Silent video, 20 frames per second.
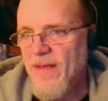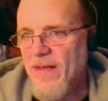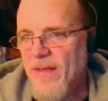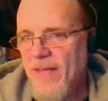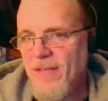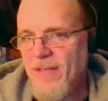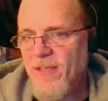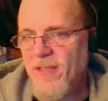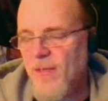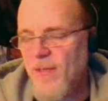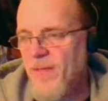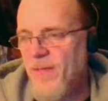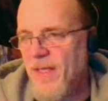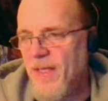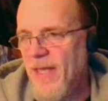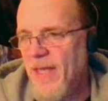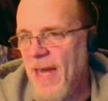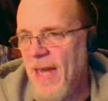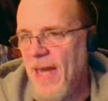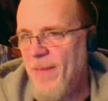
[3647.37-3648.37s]
that's something
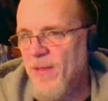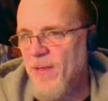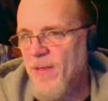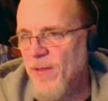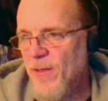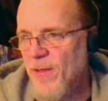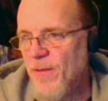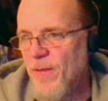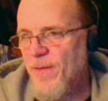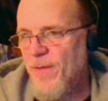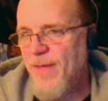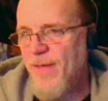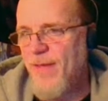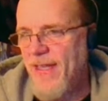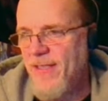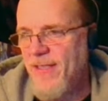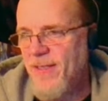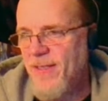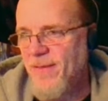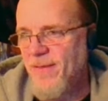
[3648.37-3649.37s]
that happens only with
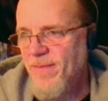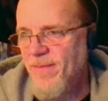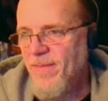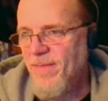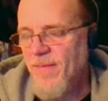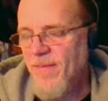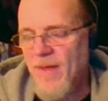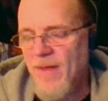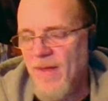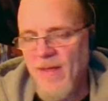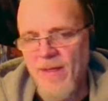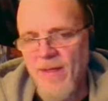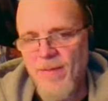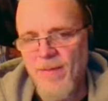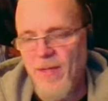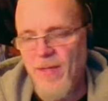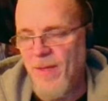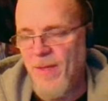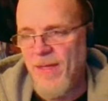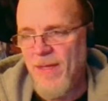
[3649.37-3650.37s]
Vaesen,
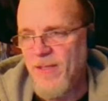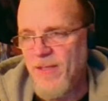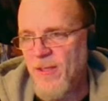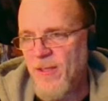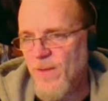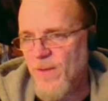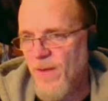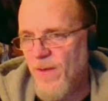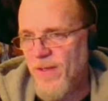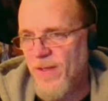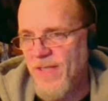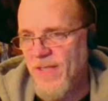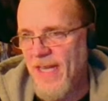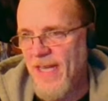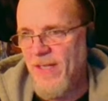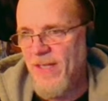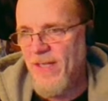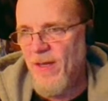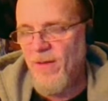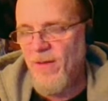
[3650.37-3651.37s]
pretty much, as far as I
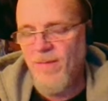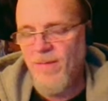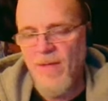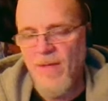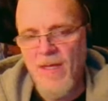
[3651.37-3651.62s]
know.